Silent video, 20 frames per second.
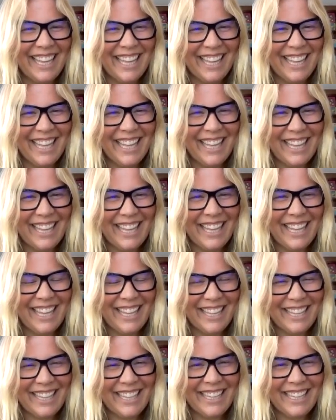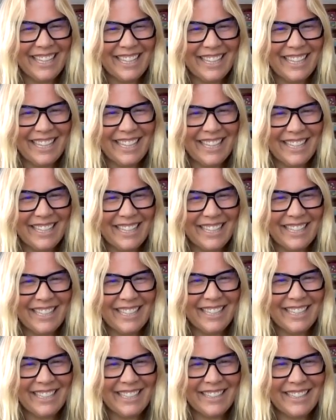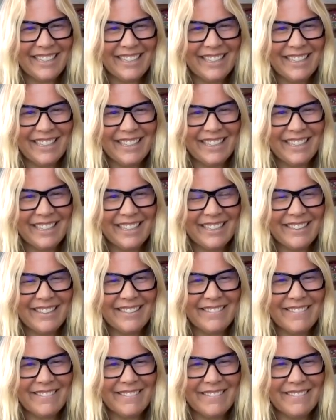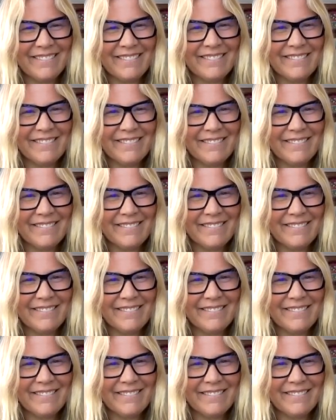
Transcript: (not speaking)